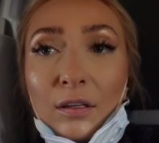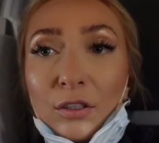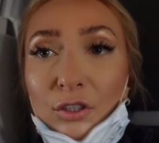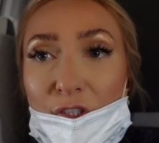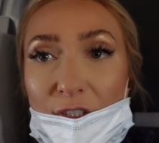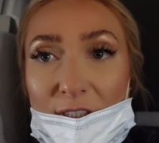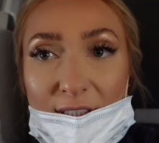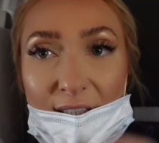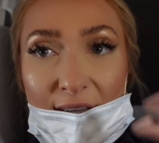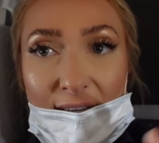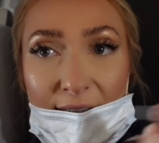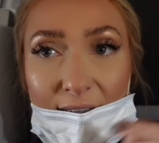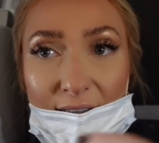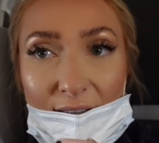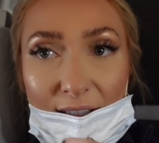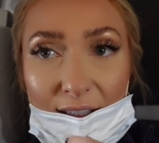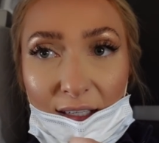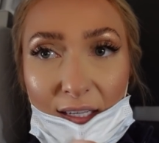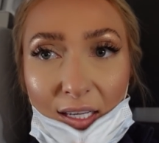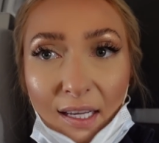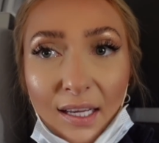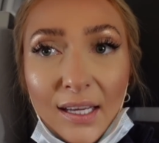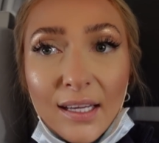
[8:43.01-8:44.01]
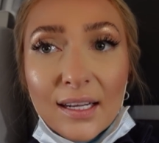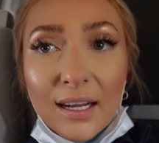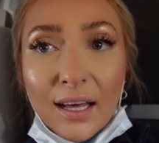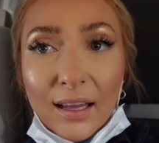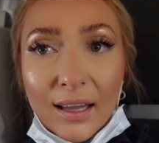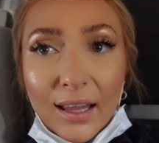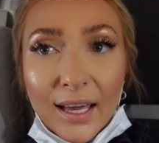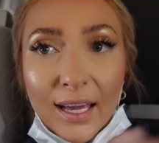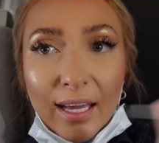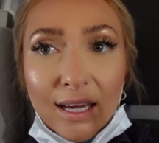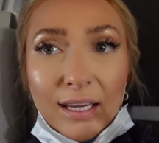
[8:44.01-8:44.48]
Just landed in
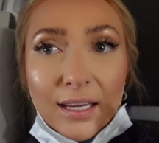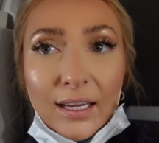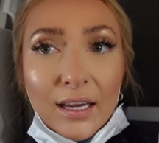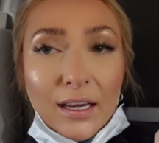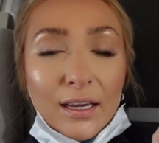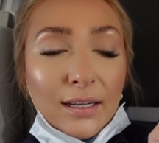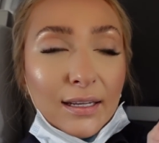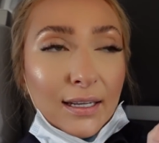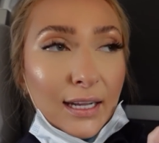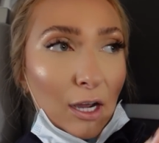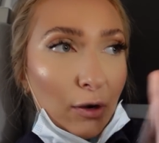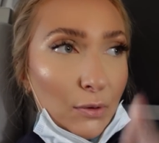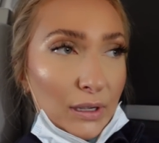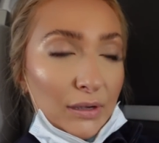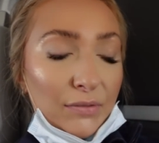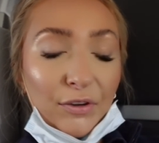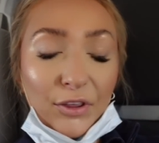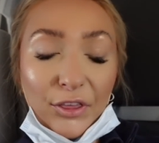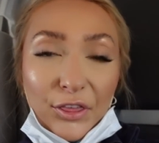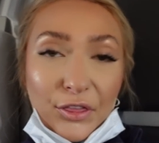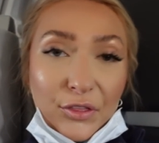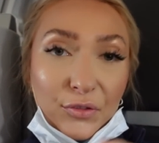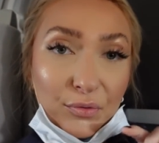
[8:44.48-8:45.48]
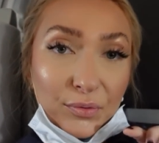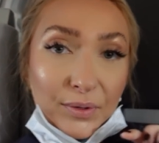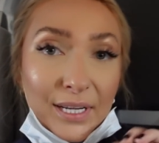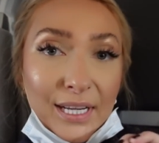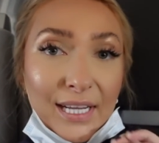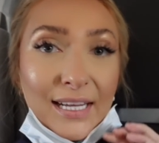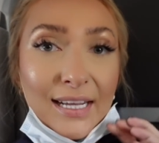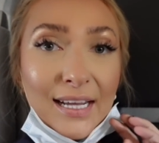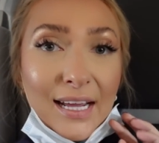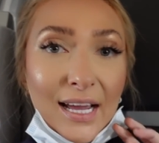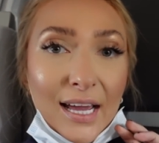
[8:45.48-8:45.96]
LA. Now we have a
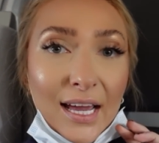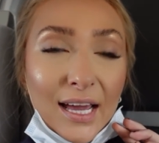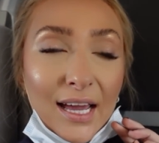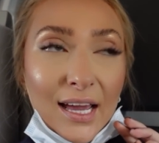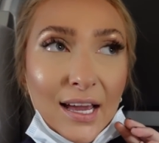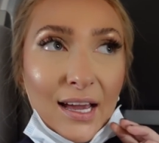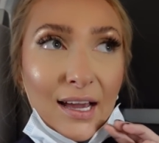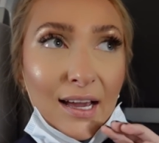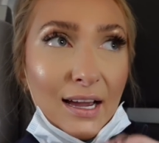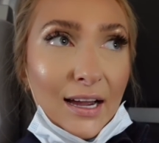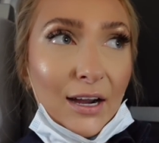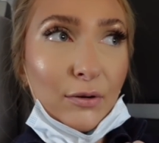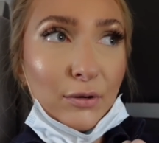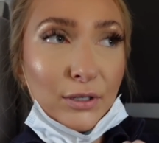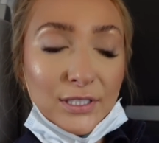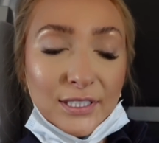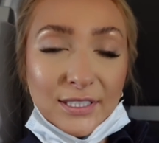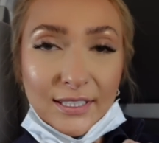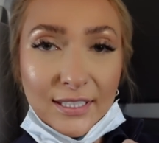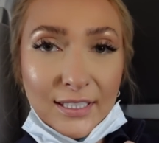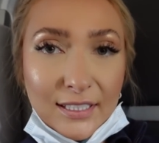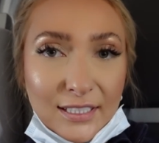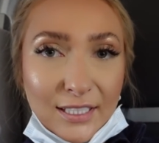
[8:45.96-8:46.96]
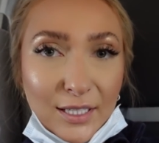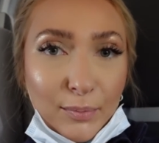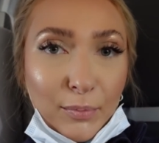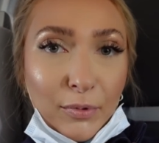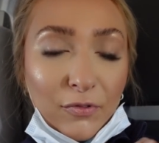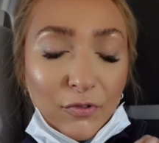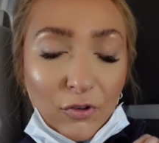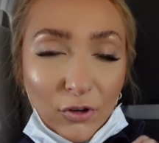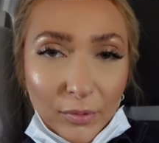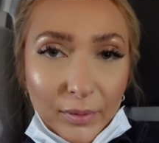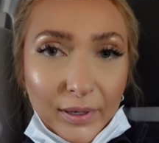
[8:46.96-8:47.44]
3-hour sit
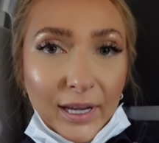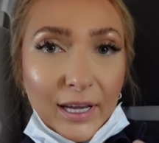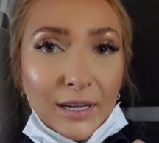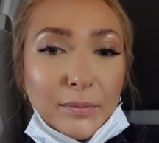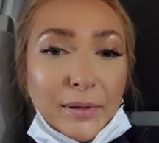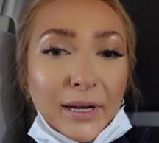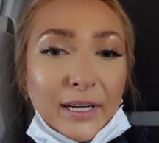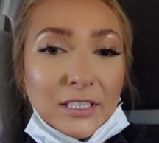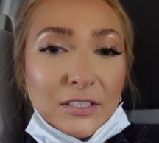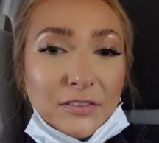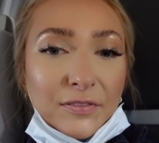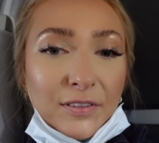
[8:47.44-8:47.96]
before we head back to